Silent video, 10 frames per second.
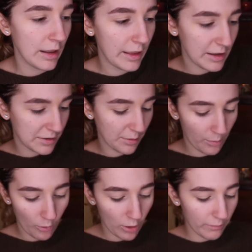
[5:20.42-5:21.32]
this
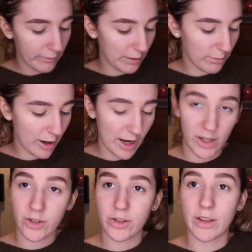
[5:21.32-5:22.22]
Morphe
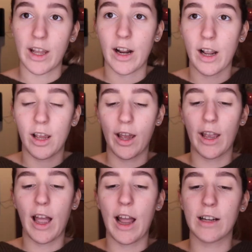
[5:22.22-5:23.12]
brush that
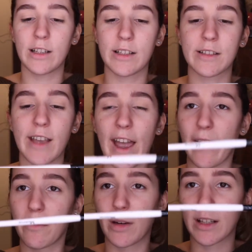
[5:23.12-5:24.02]
I got in a
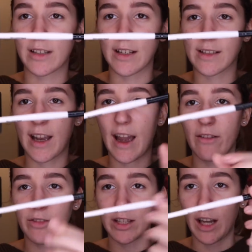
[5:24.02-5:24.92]
set, but it doesn't
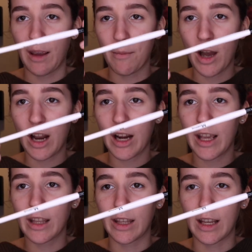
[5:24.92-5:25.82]
have the name on
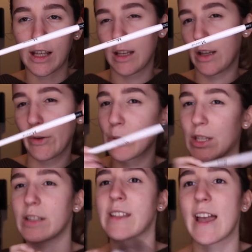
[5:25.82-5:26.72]
it. Like, it
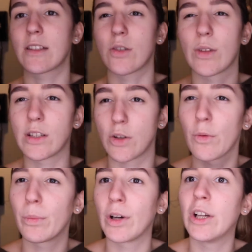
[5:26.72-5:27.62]
was a set, so they
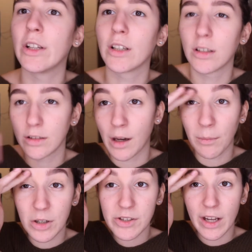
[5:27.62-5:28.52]
don't put
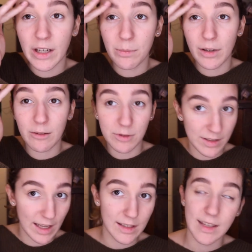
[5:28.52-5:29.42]
numbers on it, but it
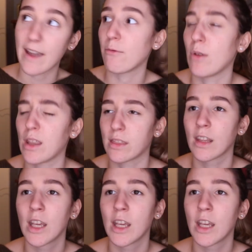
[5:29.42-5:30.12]
was that set with